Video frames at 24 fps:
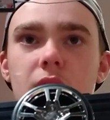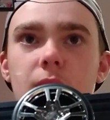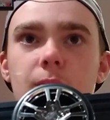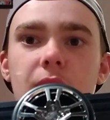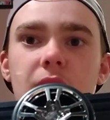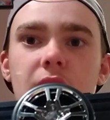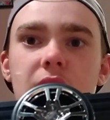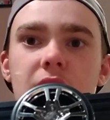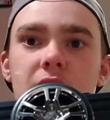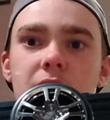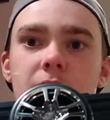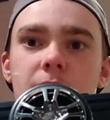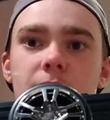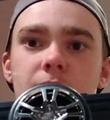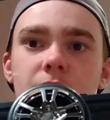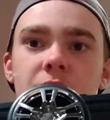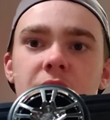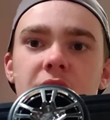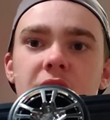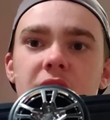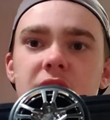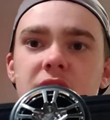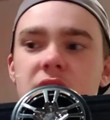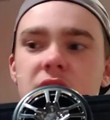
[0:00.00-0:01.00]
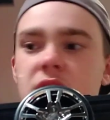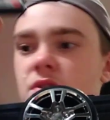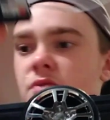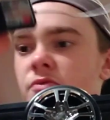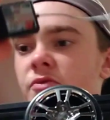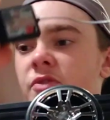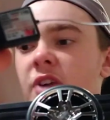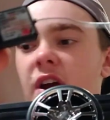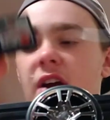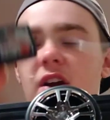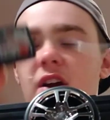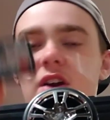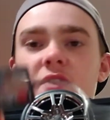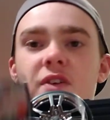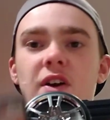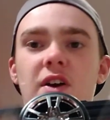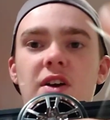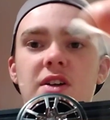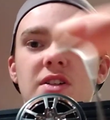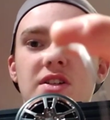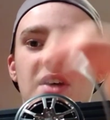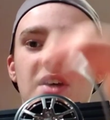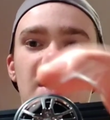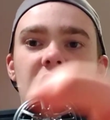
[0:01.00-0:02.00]
But this is very,
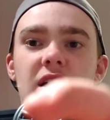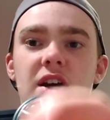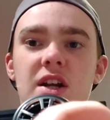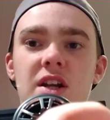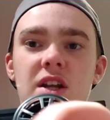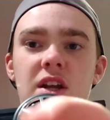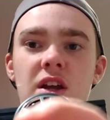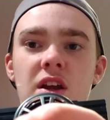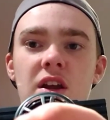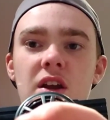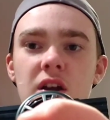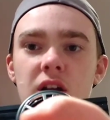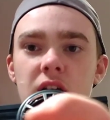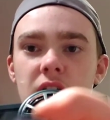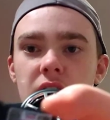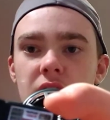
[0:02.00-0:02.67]
very tiny.